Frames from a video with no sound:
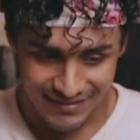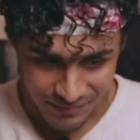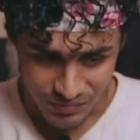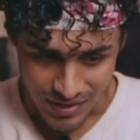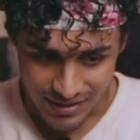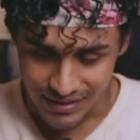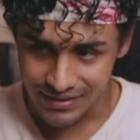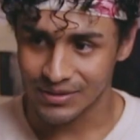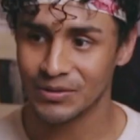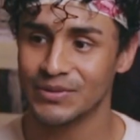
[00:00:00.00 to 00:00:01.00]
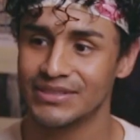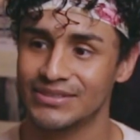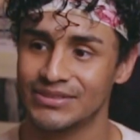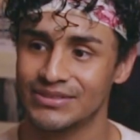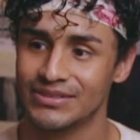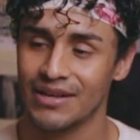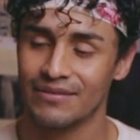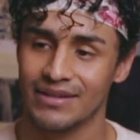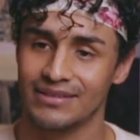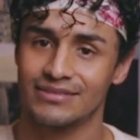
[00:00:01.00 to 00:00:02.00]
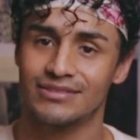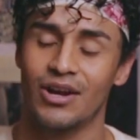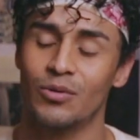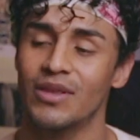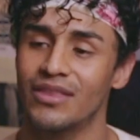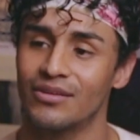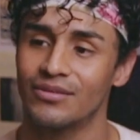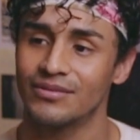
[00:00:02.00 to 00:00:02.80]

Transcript: I'm ready. Always good to have a talk with you.